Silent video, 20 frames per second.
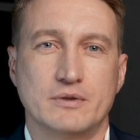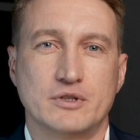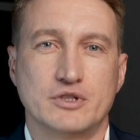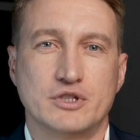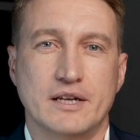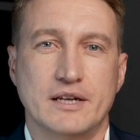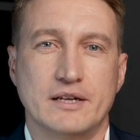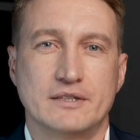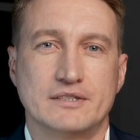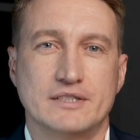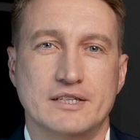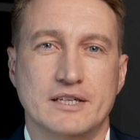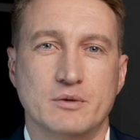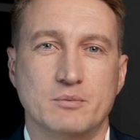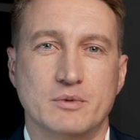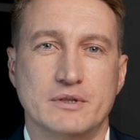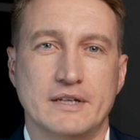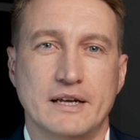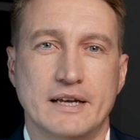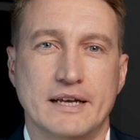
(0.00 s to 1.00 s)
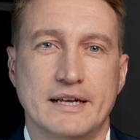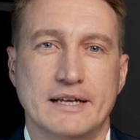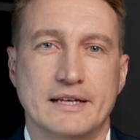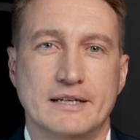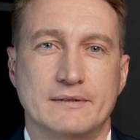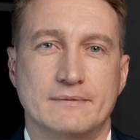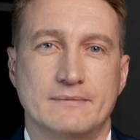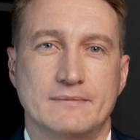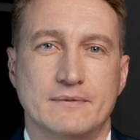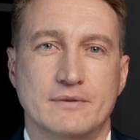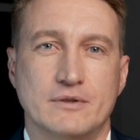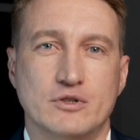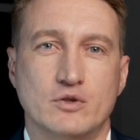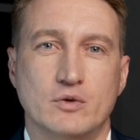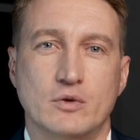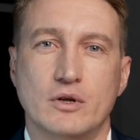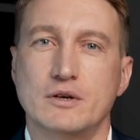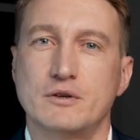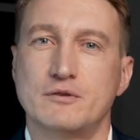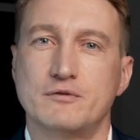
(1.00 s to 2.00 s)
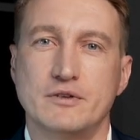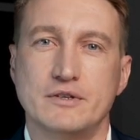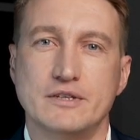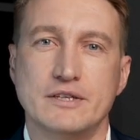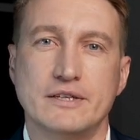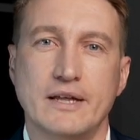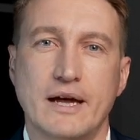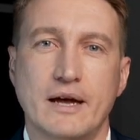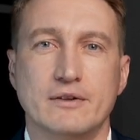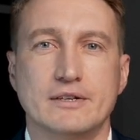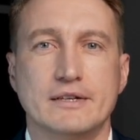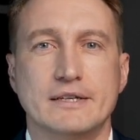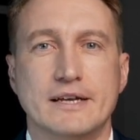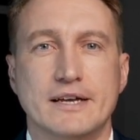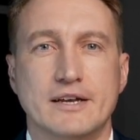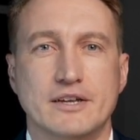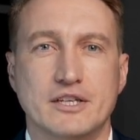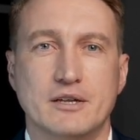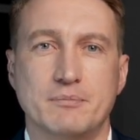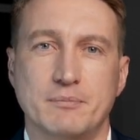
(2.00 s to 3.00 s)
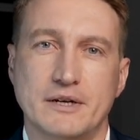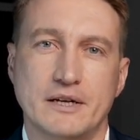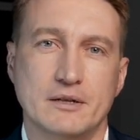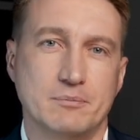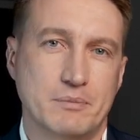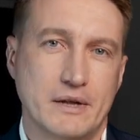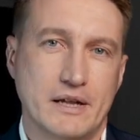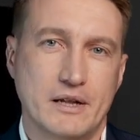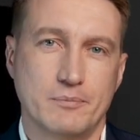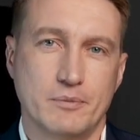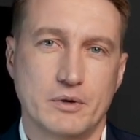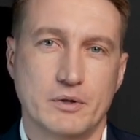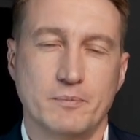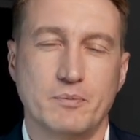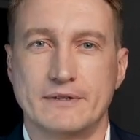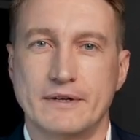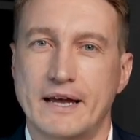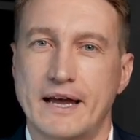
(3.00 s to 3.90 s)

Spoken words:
the JSC with a 250,000 EGP minimum,